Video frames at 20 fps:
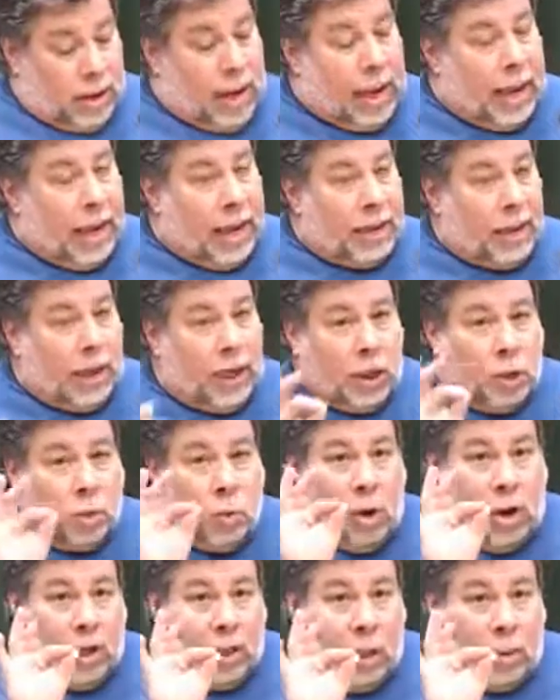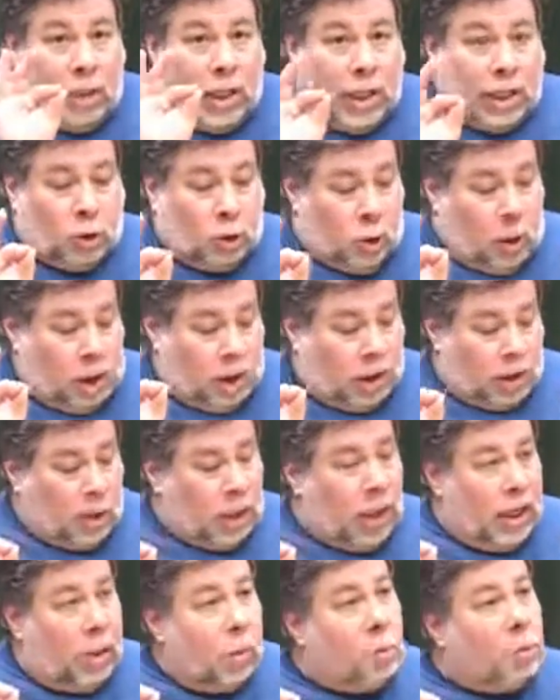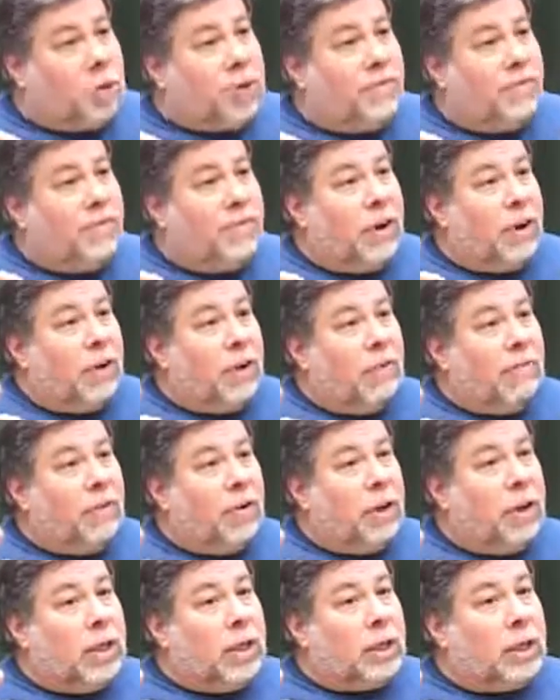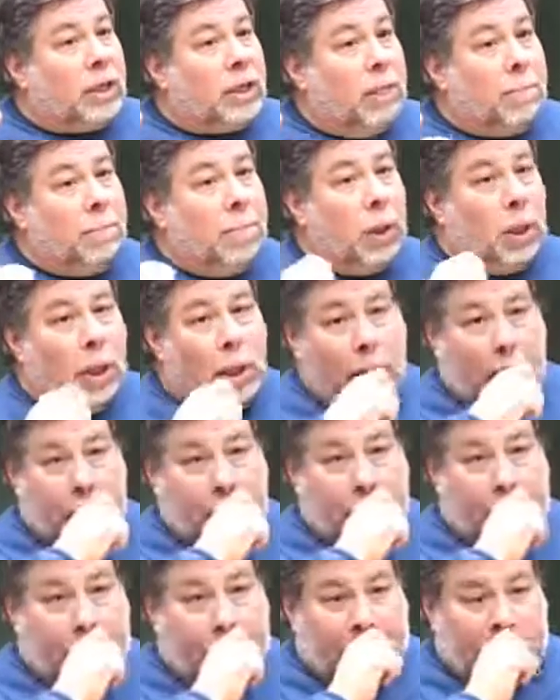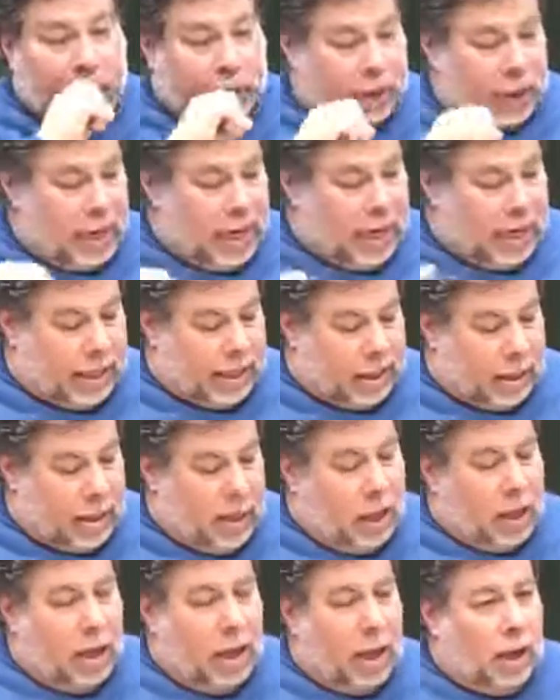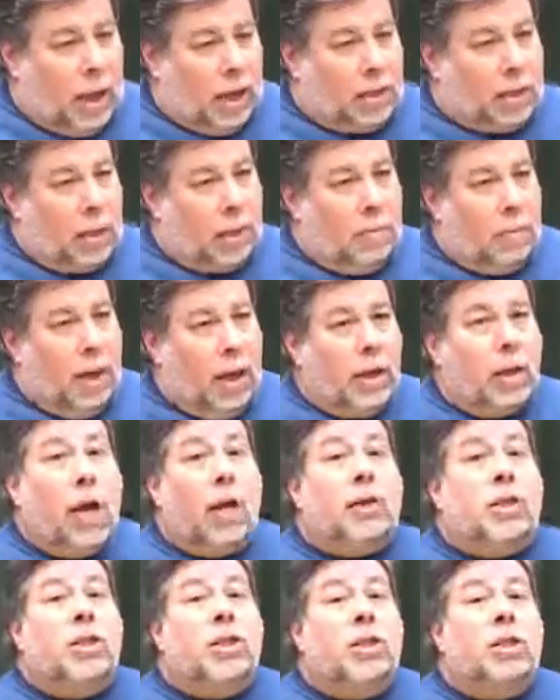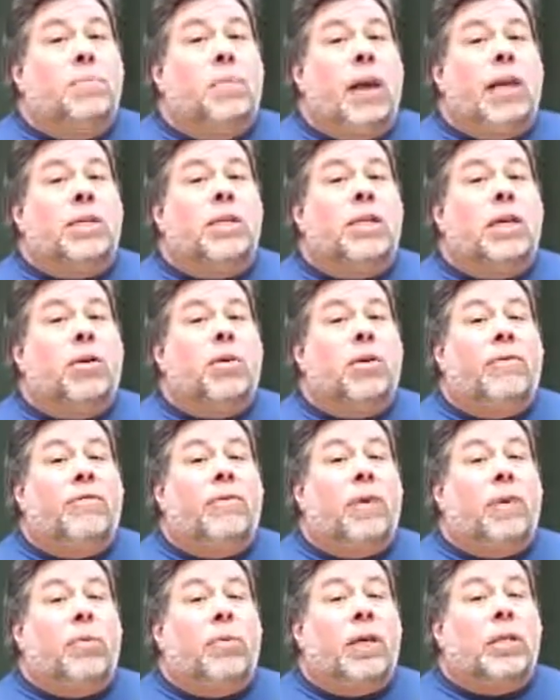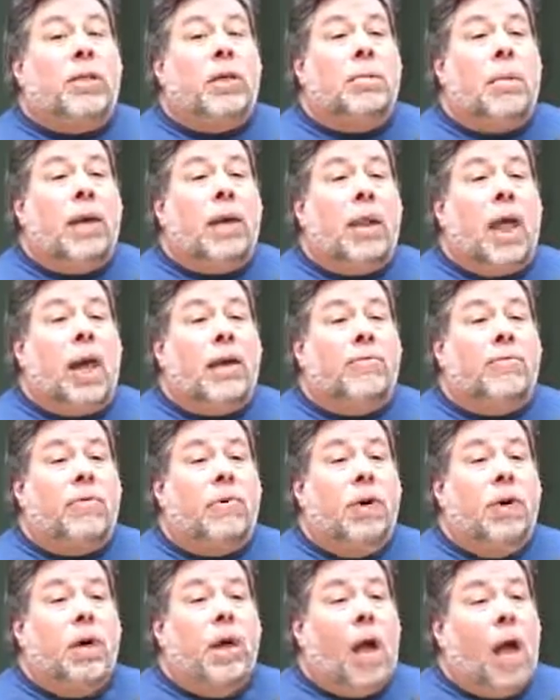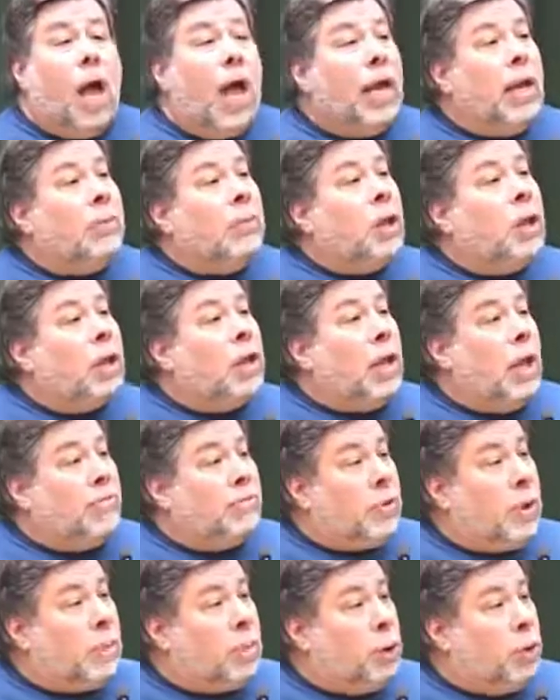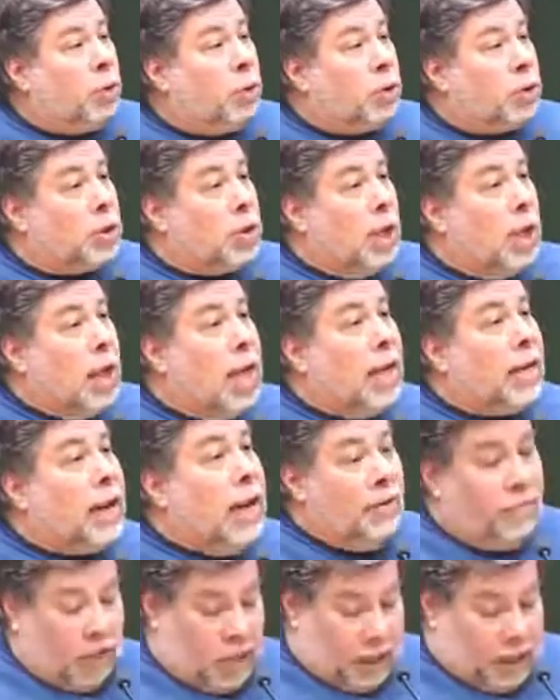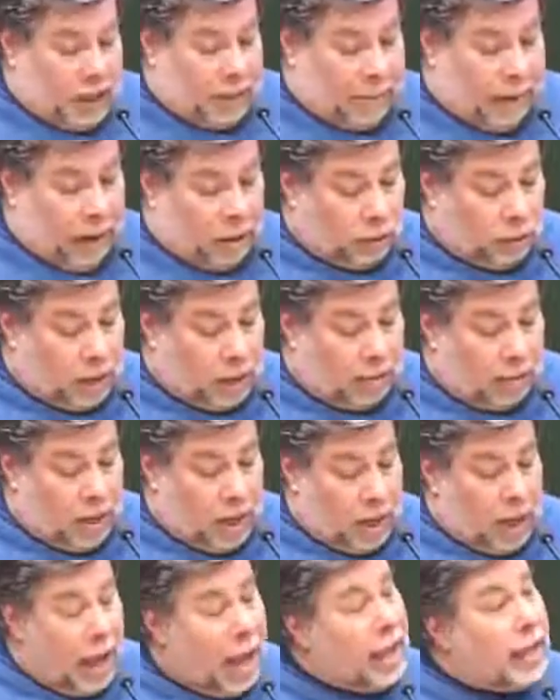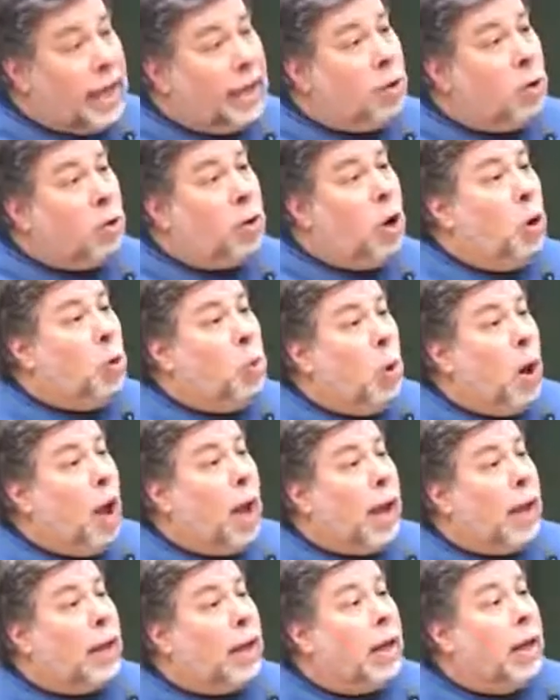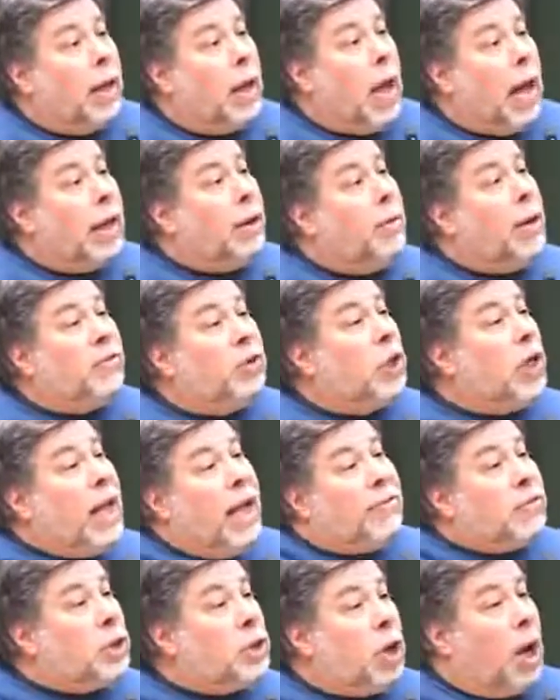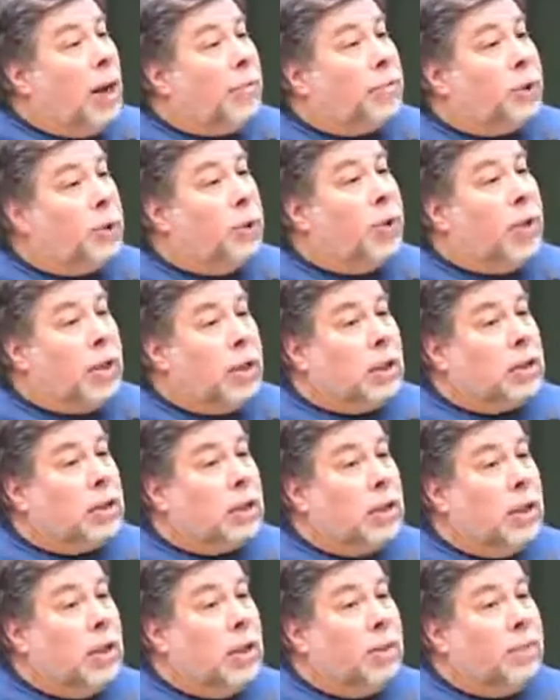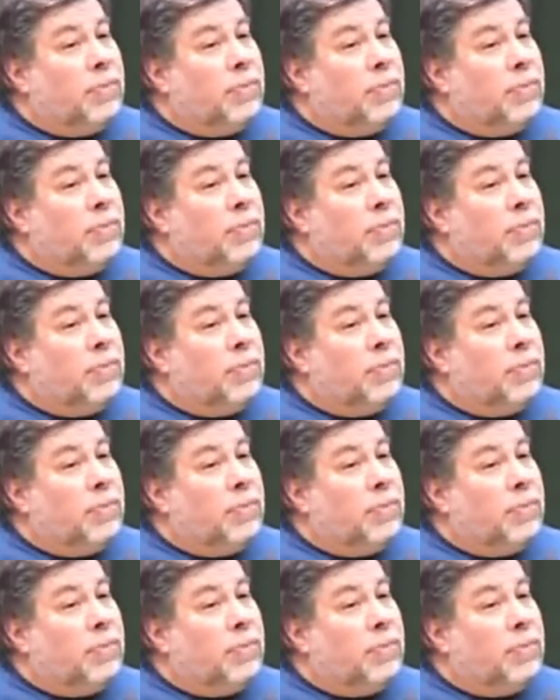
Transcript: And each one of them electronically was very, very simple to understand. And I said, My God, this is my secret for the rest of my life. I am going to love computers and everything about them. And I don't know why. I'm never going to have a job doing this.